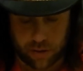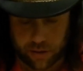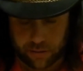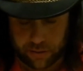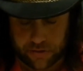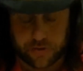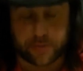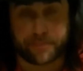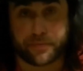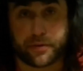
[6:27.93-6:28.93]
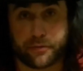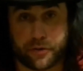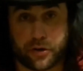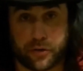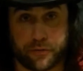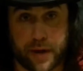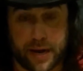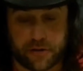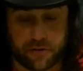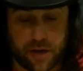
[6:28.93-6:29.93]
out of reach for you, the
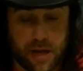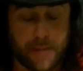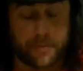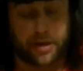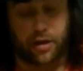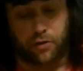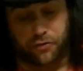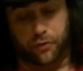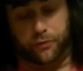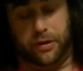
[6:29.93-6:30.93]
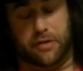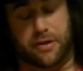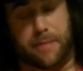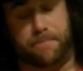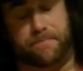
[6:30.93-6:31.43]
fans. But I also feel that